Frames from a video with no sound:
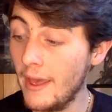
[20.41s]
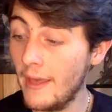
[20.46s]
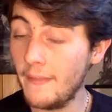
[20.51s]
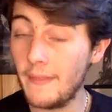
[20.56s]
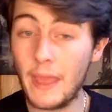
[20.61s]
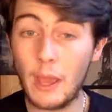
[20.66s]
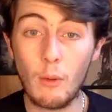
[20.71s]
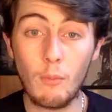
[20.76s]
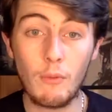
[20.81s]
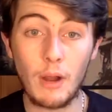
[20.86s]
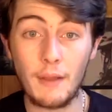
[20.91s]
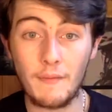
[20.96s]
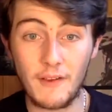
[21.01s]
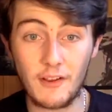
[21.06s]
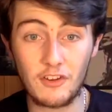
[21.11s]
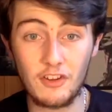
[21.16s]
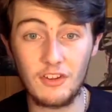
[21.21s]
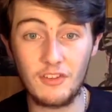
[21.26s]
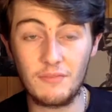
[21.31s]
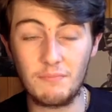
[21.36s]
Now, I've
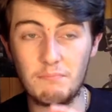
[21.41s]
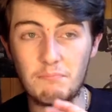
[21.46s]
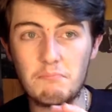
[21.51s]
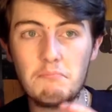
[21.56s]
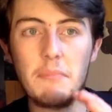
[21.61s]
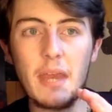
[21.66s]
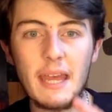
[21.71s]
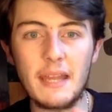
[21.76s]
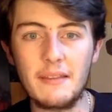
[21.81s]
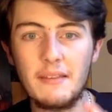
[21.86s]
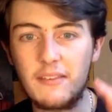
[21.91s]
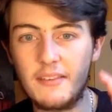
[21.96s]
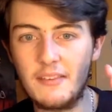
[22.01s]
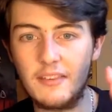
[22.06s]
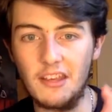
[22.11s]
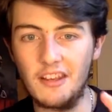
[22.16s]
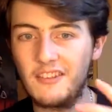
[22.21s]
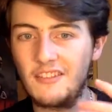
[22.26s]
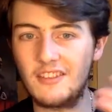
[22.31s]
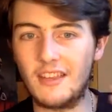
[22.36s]
actually met
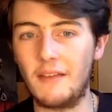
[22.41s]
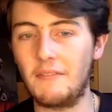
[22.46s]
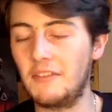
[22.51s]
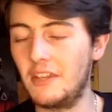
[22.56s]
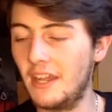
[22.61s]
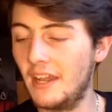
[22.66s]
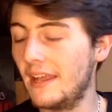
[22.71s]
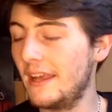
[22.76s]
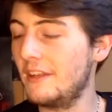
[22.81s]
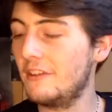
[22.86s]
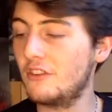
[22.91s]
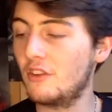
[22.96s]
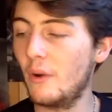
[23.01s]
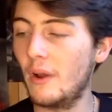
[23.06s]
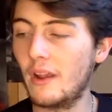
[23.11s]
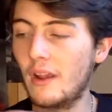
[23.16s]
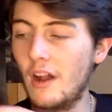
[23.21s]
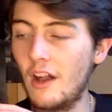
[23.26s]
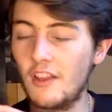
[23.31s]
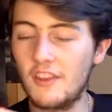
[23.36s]
6, 7 and 8, so
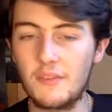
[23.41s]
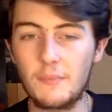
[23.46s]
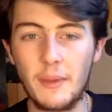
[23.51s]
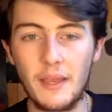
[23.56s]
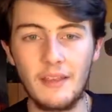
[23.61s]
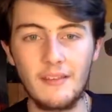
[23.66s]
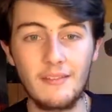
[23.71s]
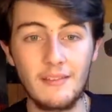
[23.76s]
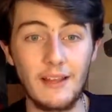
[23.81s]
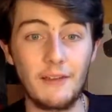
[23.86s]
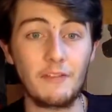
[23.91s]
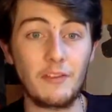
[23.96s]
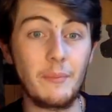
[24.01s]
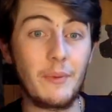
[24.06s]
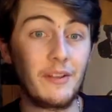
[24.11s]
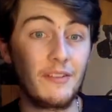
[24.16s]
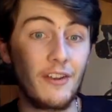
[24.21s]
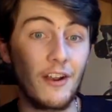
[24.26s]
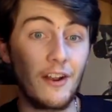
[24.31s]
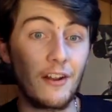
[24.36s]
I got a space left on
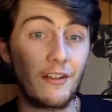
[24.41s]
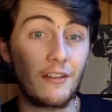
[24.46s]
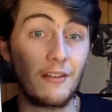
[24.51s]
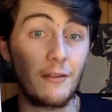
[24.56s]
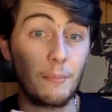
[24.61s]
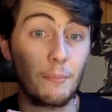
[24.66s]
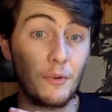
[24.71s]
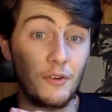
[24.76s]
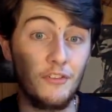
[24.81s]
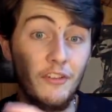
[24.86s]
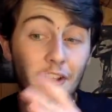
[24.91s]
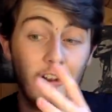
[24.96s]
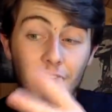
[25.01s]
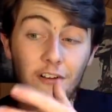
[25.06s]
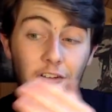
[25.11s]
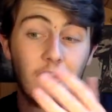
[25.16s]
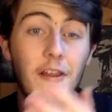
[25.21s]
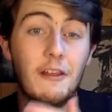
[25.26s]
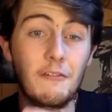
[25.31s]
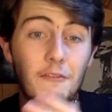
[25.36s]
my TARDIS,
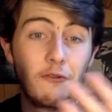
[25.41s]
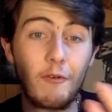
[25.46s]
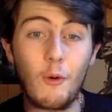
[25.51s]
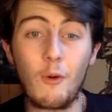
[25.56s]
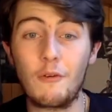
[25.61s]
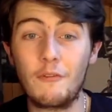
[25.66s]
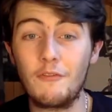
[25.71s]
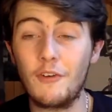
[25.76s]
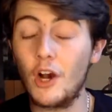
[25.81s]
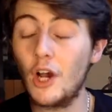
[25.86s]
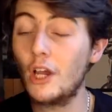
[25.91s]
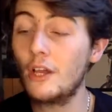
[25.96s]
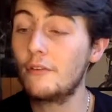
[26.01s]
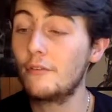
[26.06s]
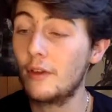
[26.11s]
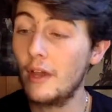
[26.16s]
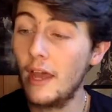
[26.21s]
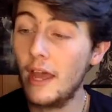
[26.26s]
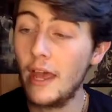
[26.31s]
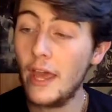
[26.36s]
particularly 4, 5,
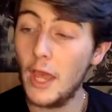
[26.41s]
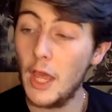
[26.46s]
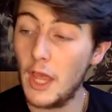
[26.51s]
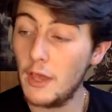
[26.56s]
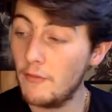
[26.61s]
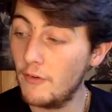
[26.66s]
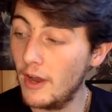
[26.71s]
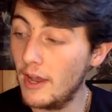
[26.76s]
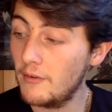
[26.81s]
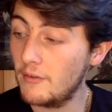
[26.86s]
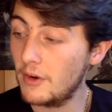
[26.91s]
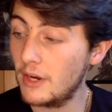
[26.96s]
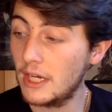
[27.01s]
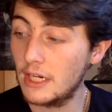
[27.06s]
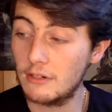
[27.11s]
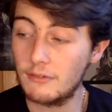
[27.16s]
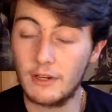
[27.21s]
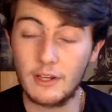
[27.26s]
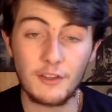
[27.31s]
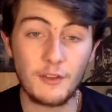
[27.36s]
if I ever get
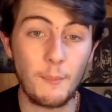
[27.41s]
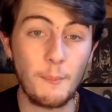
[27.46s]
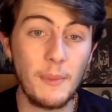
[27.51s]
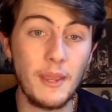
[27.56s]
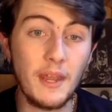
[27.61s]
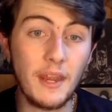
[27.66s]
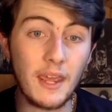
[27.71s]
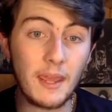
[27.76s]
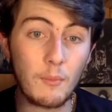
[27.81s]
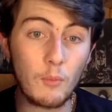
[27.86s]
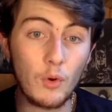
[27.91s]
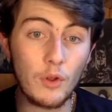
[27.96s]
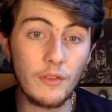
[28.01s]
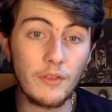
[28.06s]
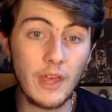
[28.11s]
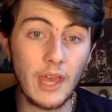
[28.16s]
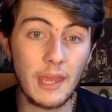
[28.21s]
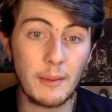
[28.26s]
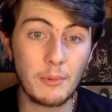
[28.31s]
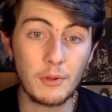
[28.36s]
around to meeting him one
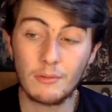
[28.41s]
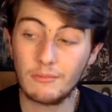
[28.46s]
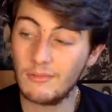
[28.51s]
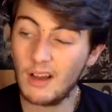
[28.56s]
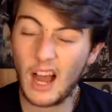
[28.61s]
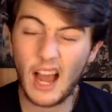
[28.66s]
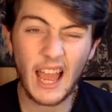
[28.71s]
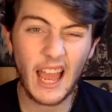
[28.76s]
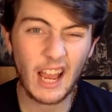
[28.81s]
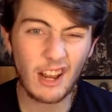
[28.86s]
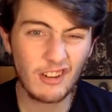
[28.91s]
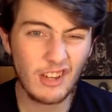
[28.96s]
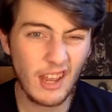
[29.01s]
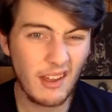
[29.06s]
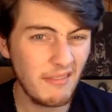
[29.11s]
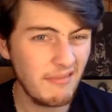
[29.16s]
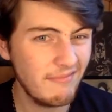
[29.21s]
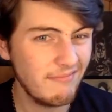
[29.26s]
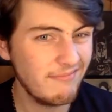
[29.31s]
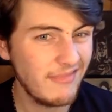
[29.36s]
day. But I actually
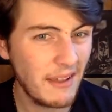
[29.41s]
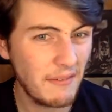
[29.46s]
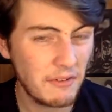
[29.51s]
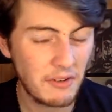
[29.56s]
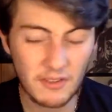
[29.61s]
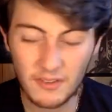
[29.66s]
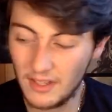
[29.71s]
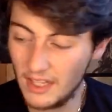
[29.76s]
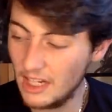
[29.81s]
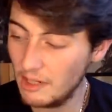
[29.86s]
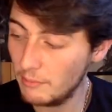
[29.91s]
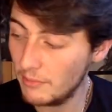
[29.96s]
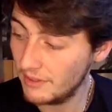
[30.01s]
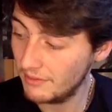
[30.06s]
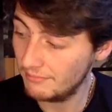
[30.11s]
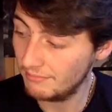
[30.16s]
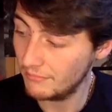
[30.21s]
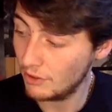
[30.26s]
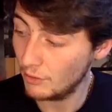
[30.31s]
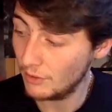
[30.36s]
have never seen him. I
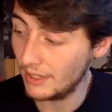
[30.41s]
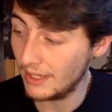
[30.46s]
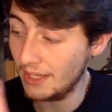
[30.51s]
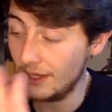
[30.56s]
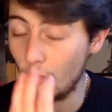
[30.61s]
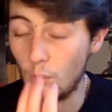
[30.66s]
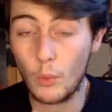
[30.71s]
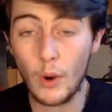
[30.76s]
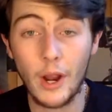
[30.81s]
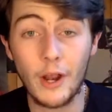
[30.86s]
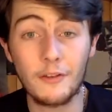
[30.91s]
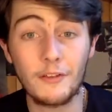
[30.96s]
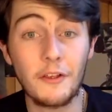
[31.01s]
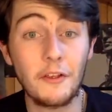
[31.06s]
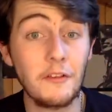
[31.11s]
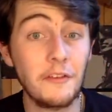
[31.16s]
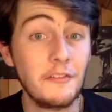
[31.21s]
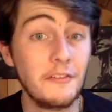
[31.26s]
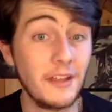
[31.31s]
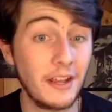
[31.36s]
know that he wears
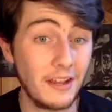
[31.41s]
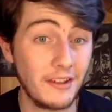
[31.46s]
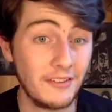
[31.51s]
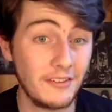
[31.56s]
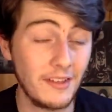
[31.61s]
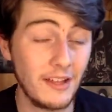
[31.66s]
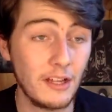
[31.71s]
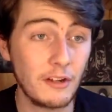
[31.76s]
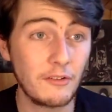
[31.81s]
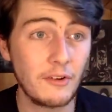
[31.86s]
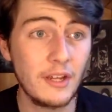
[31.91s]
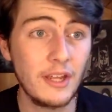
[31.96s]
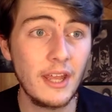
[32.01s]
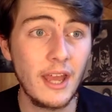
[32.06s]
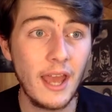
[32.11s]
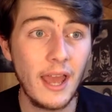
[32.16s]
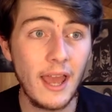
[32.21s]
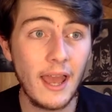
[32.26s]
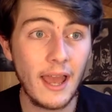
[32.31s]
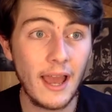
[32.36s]
a stick of celery,
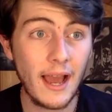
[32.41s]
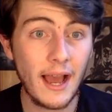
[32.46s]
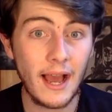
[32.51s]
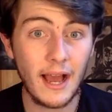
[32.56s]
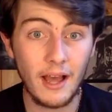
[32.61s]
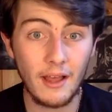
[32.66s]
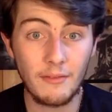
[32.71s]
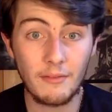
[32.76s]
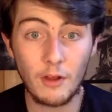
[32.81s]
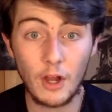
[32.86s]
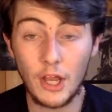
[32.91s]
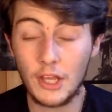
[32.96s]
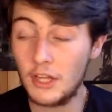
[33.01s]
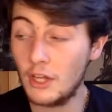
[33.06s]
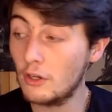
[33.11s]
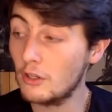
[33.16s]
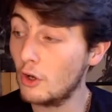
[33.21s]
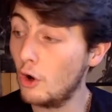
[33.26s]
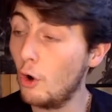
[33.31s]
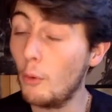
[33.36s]
and I
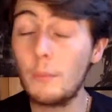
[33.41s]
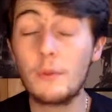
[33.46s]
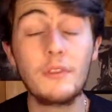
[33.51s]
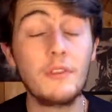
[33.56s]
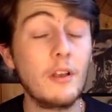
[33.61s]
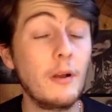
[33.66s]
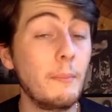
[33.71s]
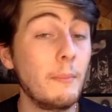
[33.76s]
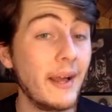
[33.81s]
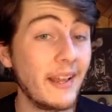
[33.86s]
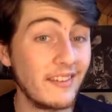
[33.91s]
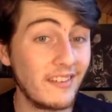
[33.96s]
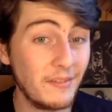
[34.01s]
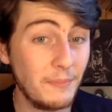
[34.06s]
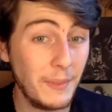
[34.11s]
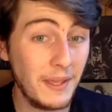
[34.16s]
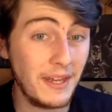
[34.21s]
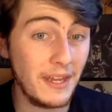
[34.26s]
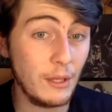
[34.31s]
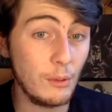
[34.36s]
know that up until Matt
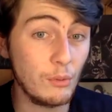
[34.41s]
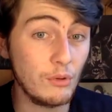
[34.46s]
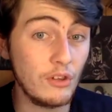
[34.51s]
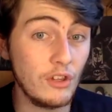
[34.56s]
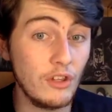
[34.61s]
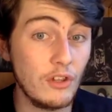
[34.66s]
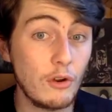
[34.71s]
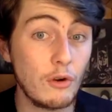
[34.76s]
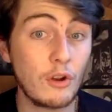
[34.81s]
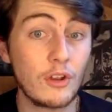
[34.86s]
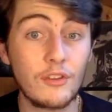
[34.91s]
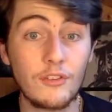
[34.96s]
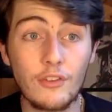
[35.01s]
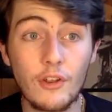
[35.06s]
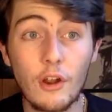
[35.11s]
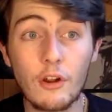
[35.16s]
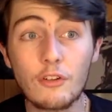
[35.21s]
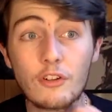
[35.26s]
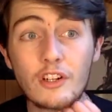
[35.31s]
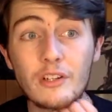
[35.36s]
Smith, he was the youngest
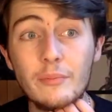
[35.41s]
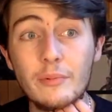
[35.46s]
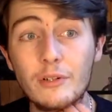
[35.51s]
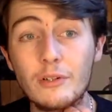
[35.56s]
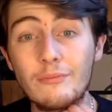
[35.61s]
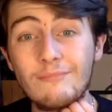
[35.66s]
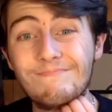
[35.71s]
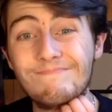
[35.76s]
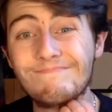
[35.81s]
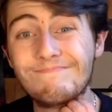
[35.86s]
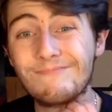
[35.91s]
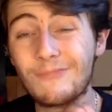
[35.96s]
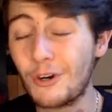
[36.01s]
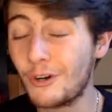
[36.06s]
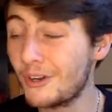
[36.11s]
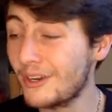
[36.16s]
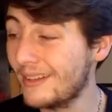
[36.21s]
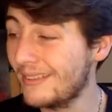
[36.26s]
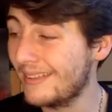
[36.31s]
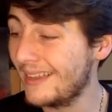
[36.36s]
Doctor. But
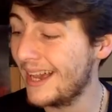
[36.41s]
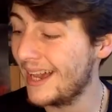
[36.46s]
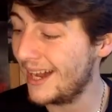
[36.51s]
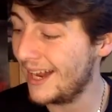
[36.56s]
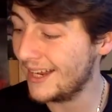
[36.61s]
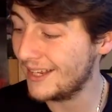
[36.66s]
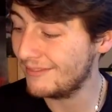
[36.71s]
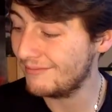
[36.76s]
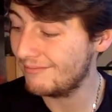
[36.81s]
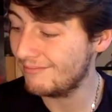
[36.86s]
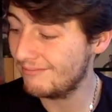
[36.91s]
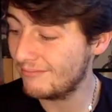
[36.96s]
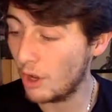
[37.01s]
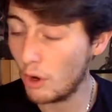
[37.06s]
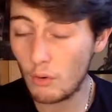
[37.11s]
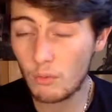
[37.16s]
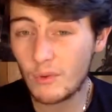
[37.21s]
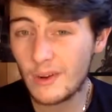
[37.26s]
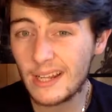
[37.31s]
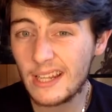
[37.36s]
other than that, I
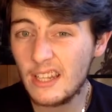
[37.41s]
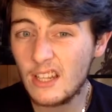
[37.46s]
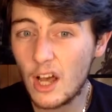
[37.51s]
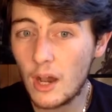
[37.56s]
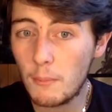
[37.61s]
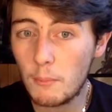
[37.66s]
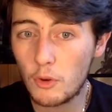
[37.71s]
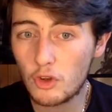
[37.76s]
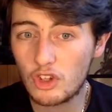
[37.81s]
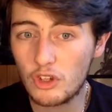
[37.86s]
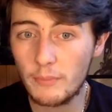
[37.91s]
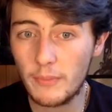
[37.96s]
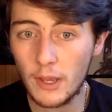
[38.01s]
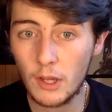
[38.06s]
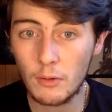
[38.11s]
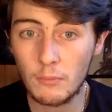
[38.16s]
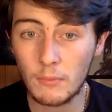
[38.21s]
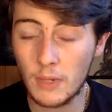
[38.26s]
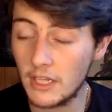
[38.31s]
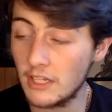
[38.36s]
don't really know much
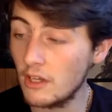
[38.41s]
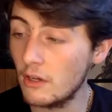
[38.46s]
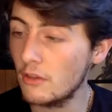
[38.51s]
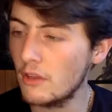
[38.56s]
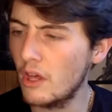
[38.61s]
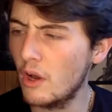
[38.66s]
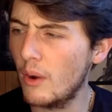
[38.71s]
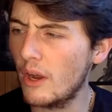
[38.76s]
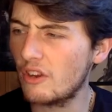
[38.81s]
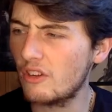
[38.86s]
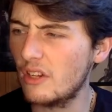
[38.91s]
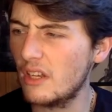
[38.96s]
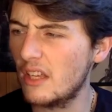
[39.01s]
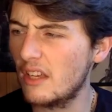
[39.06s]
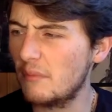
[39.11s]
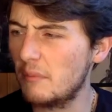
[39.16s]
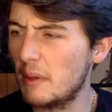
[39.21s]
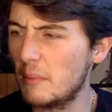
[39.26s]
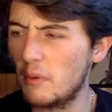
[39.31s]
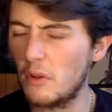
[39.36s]
about him. I don't know actually
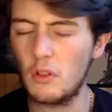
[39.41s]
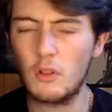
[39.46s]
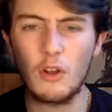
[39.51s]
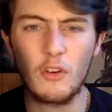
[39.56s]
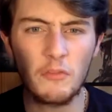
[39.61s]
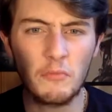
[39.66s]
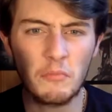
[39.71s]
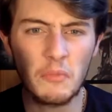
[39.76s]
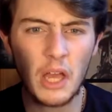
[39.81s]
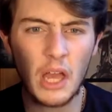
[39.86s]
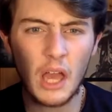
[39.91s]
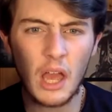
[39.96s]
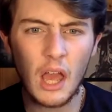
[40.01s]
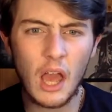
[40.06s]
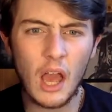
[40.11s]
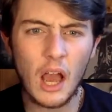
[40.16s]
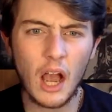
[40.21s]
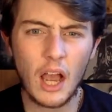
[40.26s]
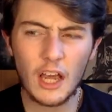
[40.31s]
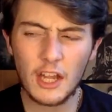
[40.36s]
if people love him.
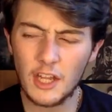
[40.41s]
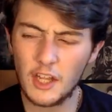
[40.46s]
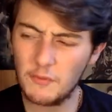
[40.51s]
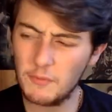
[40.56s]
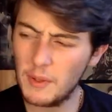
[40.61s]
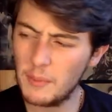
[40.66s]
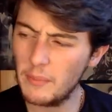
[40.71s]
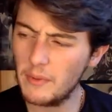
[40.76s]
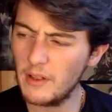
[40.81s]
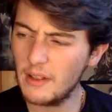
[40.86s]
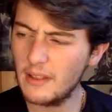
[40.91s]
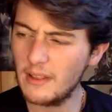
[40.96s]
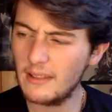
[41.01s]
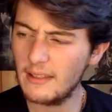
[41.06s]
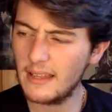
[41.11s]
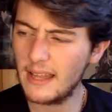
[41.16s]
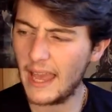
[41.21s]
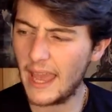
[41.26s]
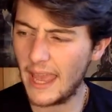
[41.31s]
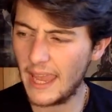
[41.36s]
I don't know if people
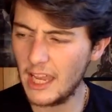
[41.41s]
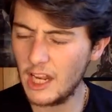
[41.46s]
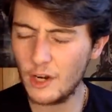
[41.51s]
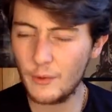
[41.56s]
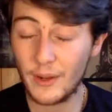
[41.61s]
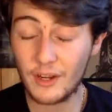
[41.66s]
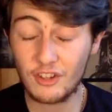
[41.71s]
hate him.